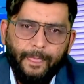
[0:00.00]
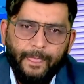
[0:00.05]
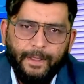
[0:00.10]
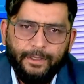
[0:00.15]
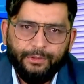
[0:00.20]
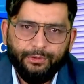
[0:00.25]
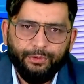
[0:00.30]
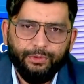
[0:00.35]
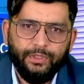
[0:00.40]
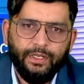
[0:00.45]

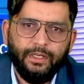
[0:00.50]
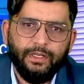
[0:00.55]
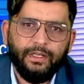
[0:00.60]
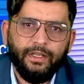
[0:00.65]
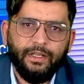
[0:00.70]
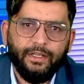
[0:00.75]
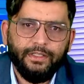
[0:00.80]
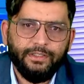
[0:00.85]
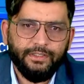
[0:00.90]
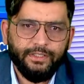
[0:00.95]
student
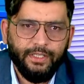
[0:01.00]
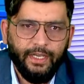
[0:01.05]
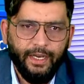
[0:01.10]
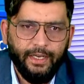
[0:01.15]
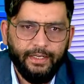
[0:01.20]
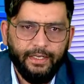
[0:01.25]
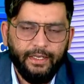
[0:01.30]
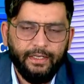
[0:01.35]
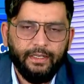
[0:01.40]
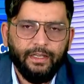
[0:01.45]
is
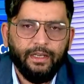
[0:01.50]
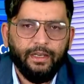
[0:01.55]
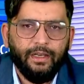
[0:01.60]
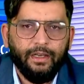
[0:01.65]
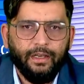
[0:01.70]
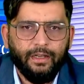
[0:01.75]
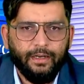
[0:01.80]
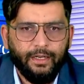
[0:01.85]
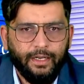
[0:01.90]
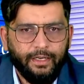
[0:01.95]
guided
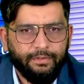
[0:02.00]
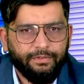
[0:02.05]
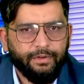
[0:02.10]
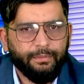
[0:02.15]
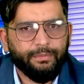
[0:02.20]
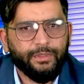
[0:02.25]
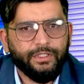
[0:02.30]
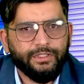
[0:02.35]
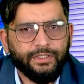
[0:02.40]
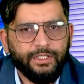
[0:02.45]
right from
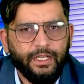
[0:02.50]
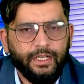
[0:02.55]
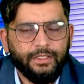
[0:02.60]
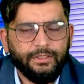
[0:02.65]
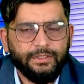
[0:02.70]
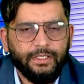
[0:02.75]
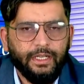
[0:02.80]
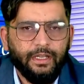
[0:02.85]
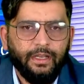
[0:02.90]
the scratch